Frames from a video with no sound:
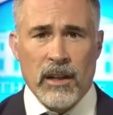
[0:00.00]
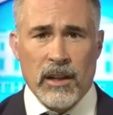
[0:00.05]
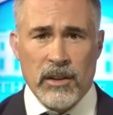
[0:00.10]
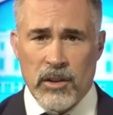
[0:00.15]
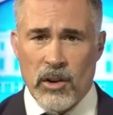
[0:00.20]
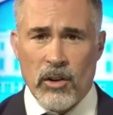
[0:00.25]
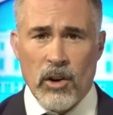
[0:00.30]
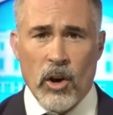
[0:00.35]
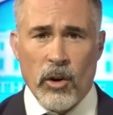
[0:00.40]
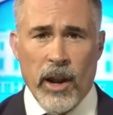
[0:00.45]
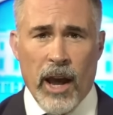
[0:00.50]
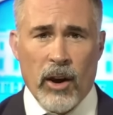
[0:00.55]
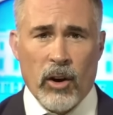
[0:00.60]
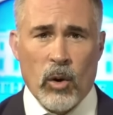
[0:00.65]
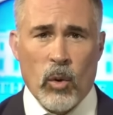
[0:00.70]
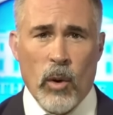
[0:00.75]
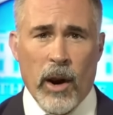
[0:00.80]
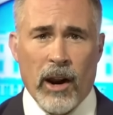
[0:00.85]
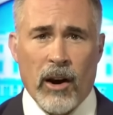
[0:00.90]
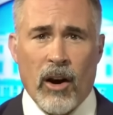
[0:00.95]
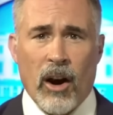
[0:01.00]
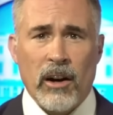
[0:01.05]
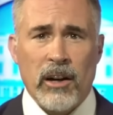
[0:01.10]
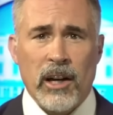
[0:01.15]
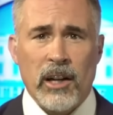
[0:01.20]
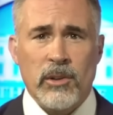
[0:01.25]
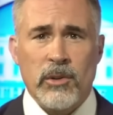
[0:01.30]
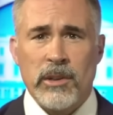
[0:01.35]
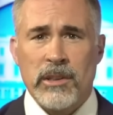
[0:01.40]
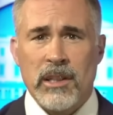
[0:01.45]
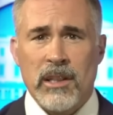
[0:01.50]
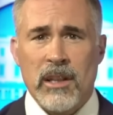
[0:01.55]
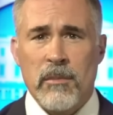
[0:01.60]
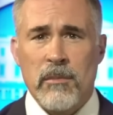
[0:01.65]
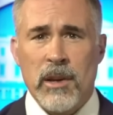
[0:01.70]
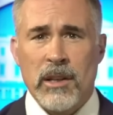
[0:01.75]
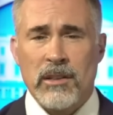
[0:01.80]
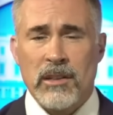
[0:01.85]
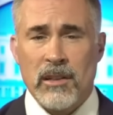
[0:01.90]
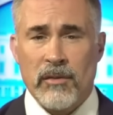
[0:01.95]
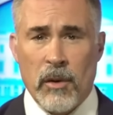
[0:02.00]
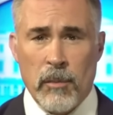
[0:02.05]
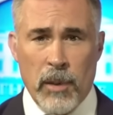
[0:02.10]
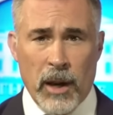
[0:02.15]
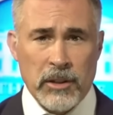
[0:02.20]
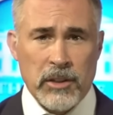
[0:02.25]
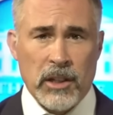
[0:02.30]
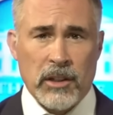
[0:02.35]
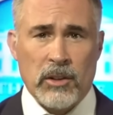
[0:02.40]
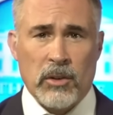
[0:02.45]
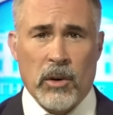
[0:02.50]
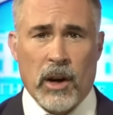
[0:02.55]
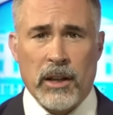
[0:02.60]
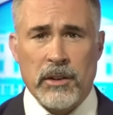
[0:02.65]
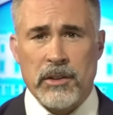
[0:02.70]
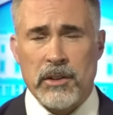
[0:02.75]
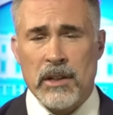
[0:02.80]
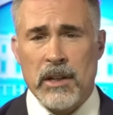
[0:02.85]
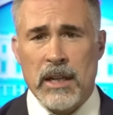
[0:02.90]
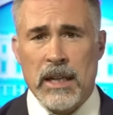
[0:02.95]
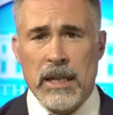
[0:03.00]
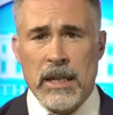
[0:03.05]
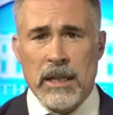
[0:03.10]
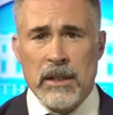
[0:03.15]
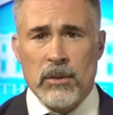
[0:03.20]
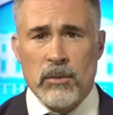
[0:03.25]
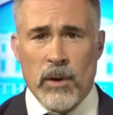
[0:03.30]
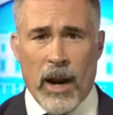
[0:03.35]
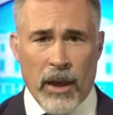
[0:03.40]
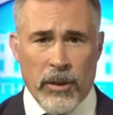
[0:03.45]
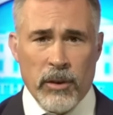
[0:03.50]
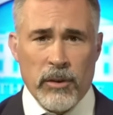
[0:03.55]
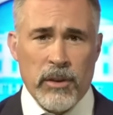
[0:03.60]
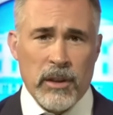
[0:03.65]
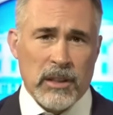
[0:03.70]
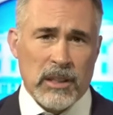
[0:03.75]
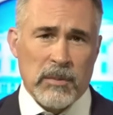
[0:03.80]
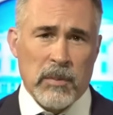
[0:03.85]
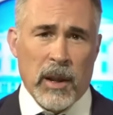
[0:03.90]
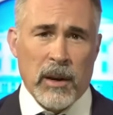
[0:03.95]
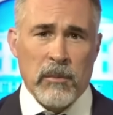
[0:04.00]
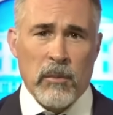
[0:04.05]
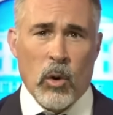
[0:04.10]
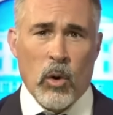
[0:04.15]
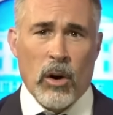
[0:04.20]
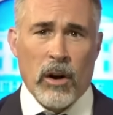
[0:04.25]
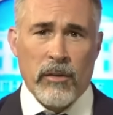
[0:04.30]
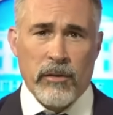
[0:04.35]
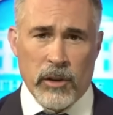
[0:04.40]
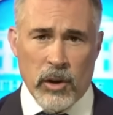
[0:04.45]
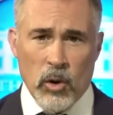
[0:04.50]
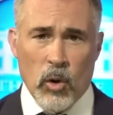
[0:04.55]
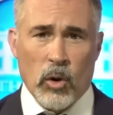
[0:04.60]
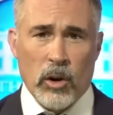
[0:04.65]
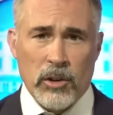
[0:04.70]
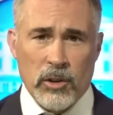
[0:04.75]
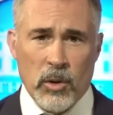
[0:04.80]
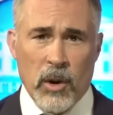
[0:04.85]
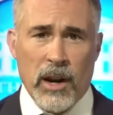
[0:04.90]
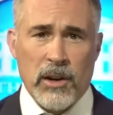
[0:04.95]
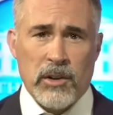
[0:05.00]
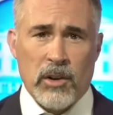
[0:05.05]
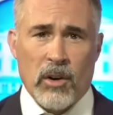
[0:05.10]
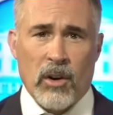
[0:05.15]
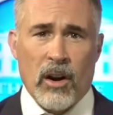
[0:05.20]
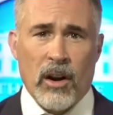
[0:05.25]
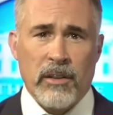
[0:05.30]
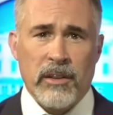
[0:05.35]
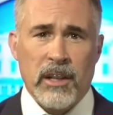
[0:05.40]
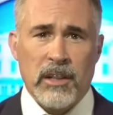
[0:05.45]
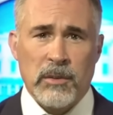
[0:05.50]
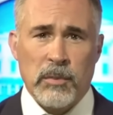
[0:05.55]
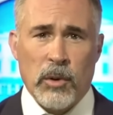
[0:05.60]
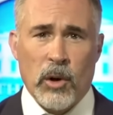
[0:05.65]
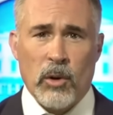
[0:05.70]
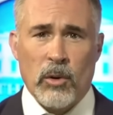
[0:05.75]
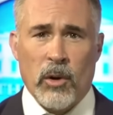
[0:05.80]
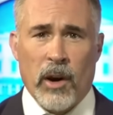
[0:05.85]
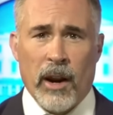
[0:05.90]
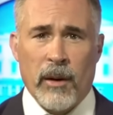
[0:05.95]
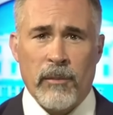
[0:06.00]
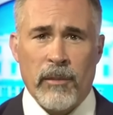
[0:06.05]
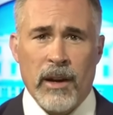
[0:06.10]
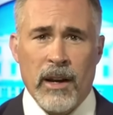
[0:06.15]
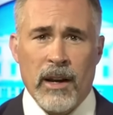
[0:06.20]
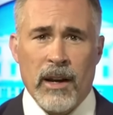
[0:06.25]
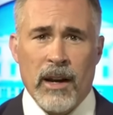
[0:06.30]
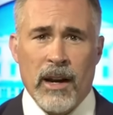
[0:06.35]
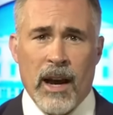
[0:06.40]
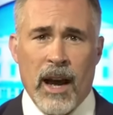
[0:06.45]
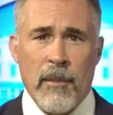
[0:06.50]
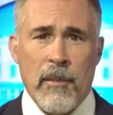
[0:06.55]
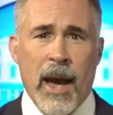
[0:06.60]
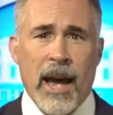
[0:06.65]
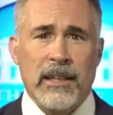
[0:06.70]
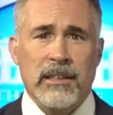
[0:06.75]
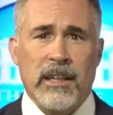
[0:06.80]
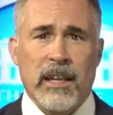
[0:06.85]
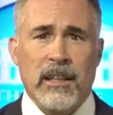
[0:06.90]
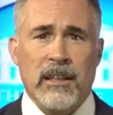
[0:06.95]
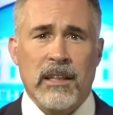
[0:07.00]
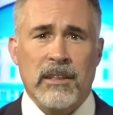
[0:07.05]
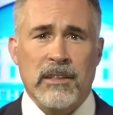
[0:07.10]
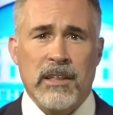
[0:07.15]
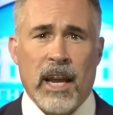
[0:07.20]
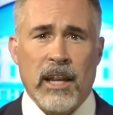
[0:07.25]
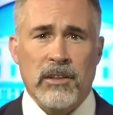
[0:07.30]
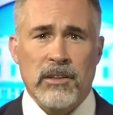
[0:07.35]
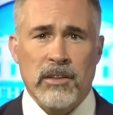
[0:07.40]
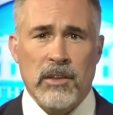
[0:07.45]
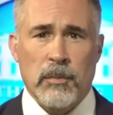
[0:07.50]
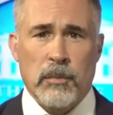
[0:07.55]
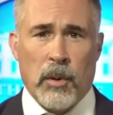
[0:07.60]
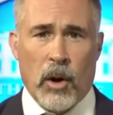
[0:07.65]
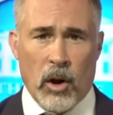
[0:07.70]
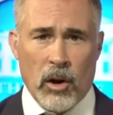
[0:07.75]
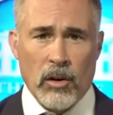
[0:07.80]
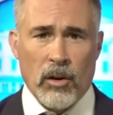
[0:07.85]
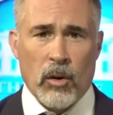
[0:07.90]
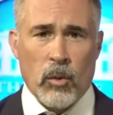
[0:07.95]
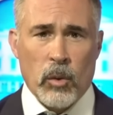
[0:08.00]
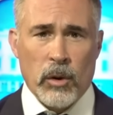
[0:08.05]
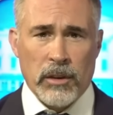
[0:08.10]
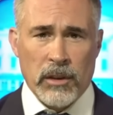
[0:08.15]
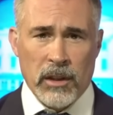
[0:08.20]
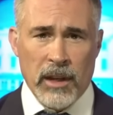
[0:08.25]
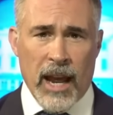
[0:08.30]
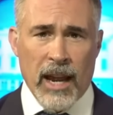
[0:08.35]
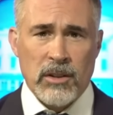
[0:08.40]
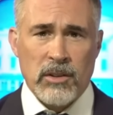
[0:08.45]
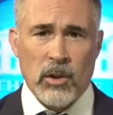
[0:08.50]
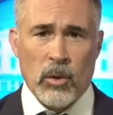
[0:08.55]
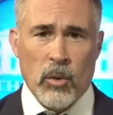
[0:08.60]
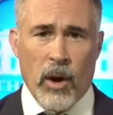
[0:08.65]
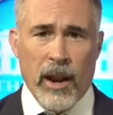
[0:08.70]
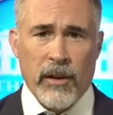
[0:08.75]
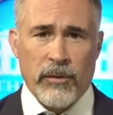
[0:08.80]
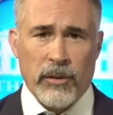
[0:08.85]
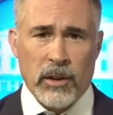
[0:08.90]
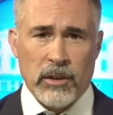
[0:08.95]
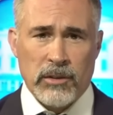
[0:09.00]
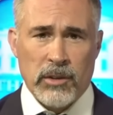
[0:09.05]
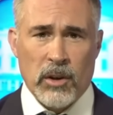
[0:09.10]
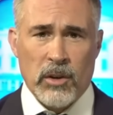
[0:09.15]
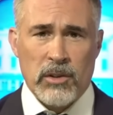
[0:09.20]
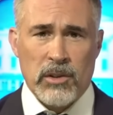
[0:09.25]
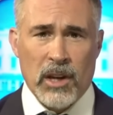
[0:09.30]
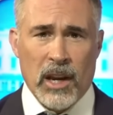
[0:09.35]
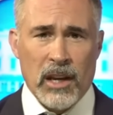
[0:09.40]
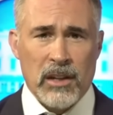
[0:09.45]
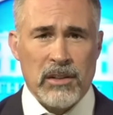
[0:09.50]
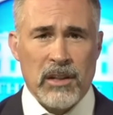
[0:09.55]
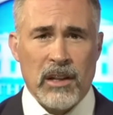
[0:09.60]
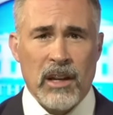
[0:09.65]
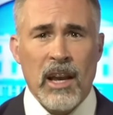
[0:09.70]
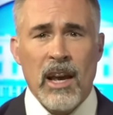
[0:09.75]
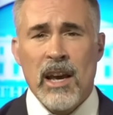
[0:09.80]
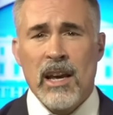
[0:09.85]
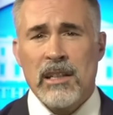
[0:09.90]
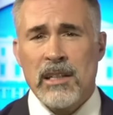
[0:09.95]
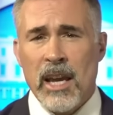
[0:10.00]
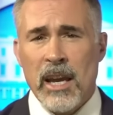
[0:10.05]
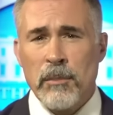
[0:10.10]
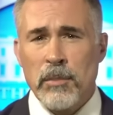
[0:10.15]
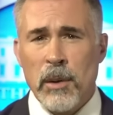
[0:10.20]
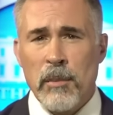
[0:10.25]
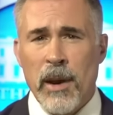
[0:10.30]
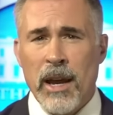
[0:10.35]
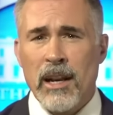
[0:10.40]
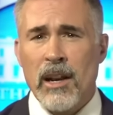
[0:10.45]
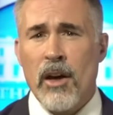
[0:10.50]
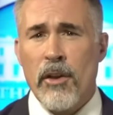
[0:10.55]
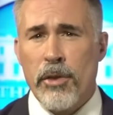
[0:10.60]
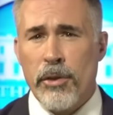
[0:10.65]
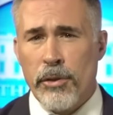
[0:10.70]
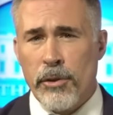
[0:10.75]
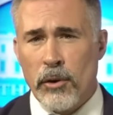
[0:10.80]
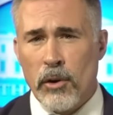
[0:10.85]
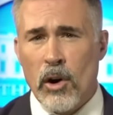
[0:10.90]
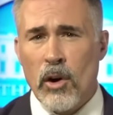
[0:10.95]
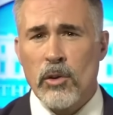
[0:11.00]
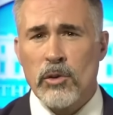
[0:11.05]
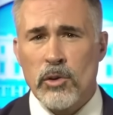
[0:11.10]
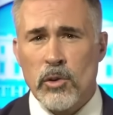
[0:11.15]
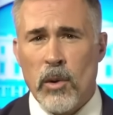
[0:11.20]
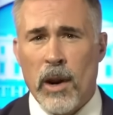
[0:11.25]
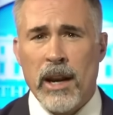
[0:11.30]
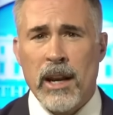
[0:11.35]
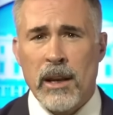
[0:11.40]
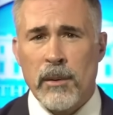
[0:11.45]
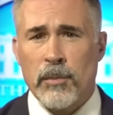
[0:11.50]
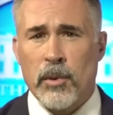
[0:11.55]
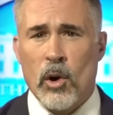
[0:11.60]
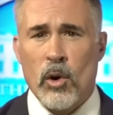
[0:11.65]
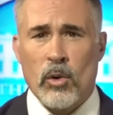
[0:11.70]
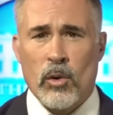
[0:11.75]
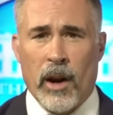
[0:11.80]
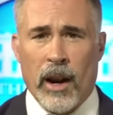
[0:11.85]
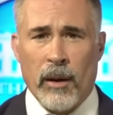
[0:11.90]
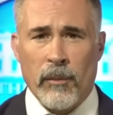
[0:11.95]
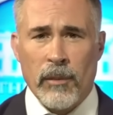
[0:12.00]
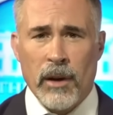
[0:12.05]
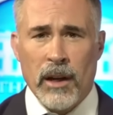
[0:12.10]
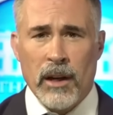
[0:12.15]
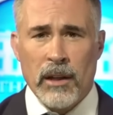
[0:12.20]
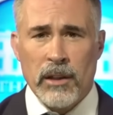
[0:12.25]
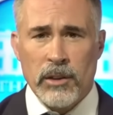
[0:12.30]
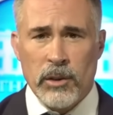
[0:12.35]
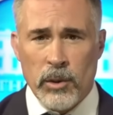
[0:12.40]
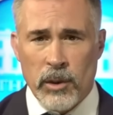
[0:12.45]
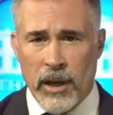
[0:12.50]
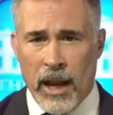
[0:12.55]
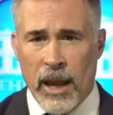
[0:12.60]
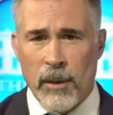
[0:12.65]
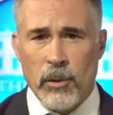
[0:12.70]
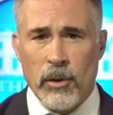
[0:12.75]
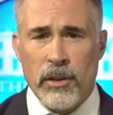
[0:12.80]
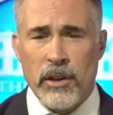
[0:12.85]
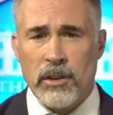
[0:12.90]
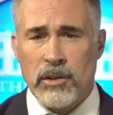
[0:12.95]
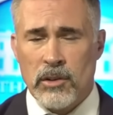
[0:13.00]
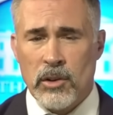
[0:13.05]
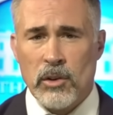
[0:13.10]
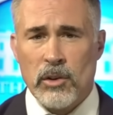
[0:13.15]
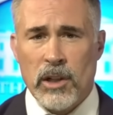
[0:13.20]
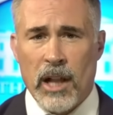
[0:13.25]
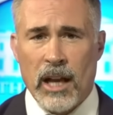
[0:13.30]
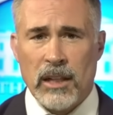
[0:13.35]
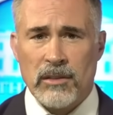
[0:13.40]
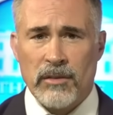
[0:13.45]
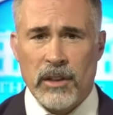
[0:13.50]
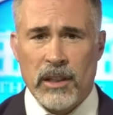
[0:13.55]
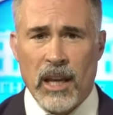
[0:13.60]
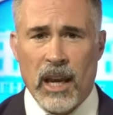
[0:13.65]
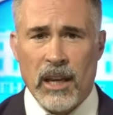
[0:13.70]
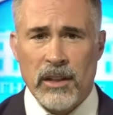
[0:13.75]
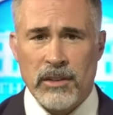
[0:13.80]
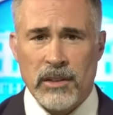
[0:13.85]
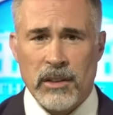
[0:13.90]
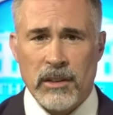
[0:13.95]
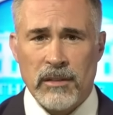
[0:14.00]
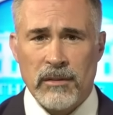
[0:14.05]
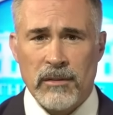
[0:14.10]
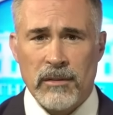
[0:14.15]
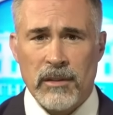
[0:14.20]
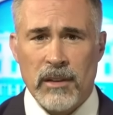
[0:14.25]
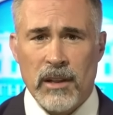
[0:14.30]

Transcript: As you're no doubt aware, our country's in the midst of a budget crunch. Rather than spend more of your treasure on this program, I'm asking the states to partner with the National Rifle Association to implement a thorough training program to enable this new classification.